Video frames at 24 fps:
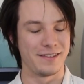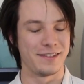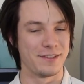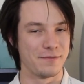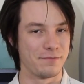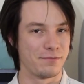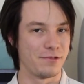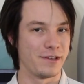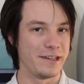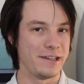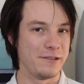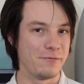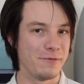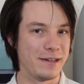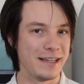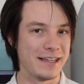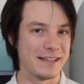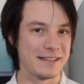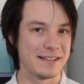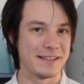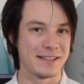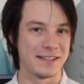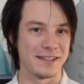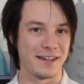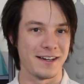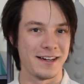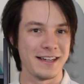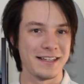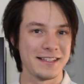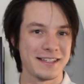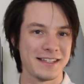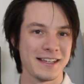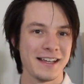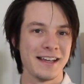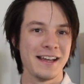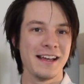it's a pretty weird
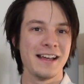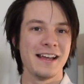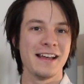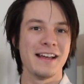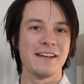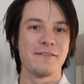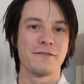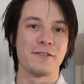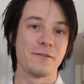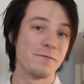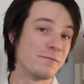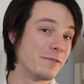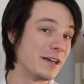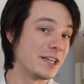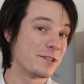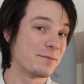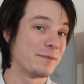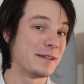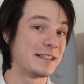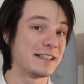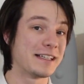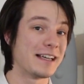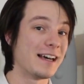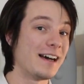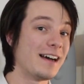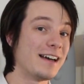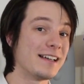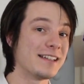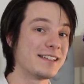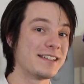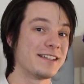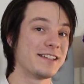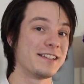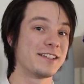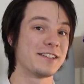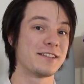size. From Richmond
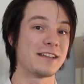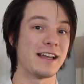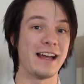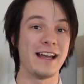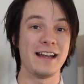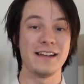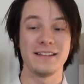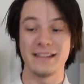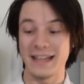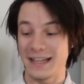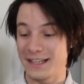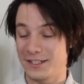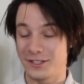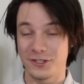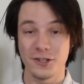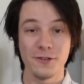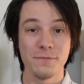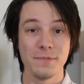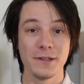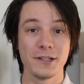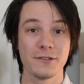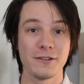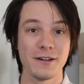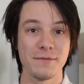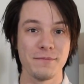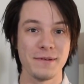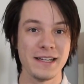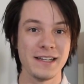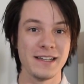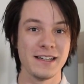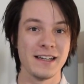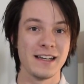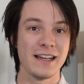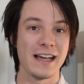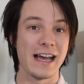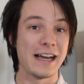Casters, and they're super
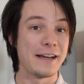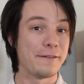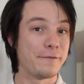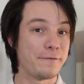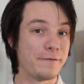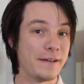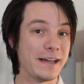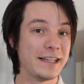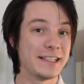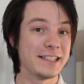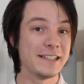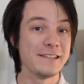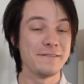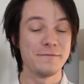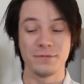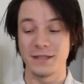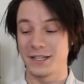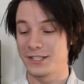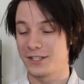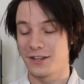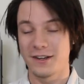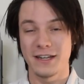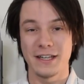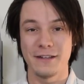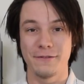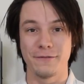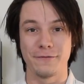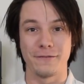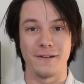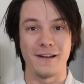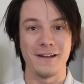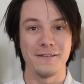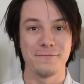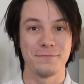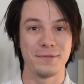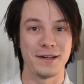grippy and effective, plus only
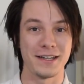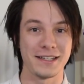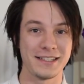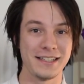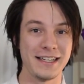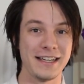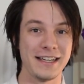$5